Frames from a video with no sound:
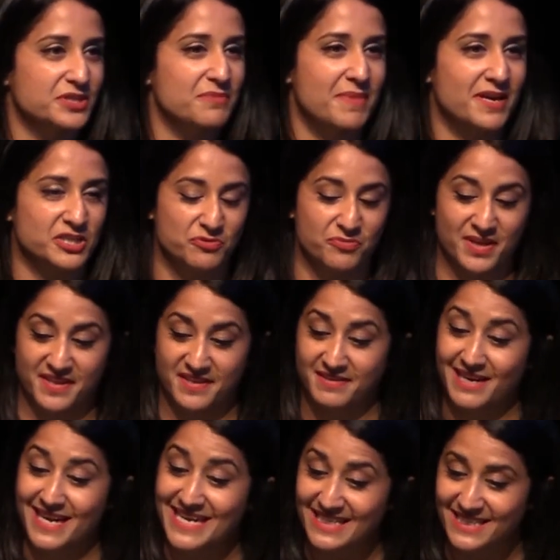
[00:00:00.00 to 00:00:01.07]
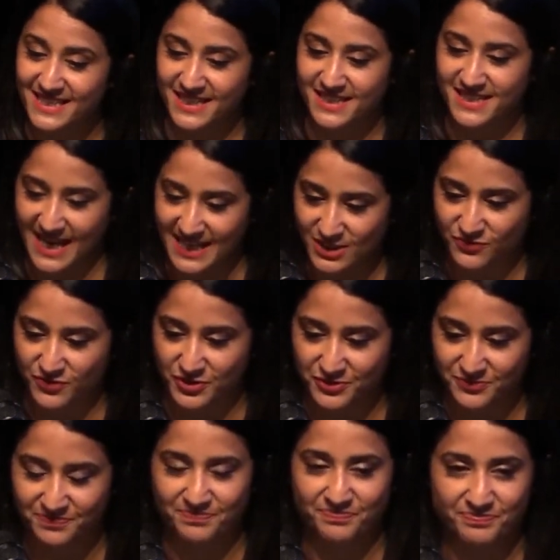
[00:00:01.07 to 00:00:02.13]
to measure whether it's successful.